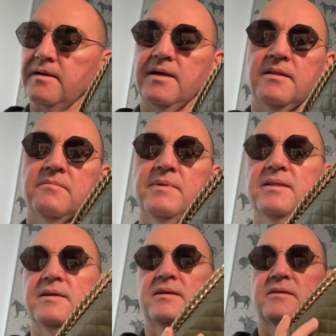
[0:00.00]
and
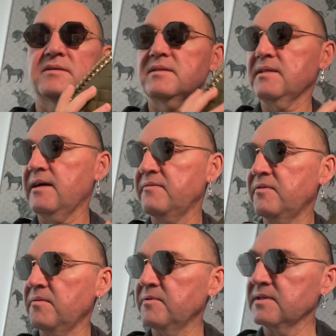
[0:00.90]
many other stuff.
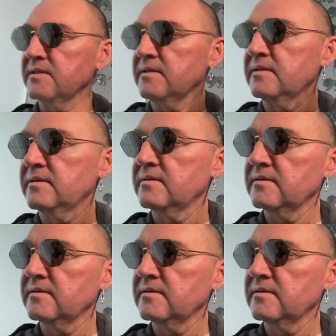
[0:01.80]
Obviously